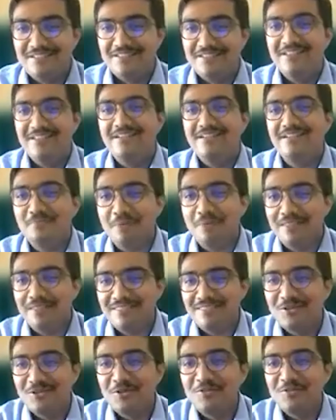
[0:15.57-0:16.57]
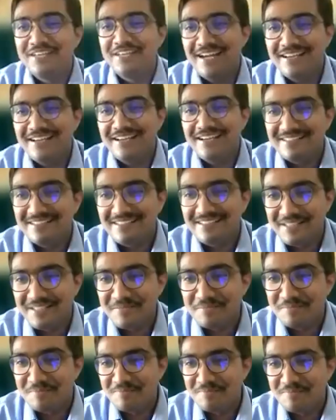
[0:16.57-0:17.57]
month ago, we had a
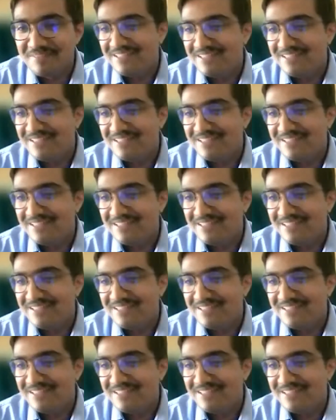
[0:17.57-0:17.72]
dream.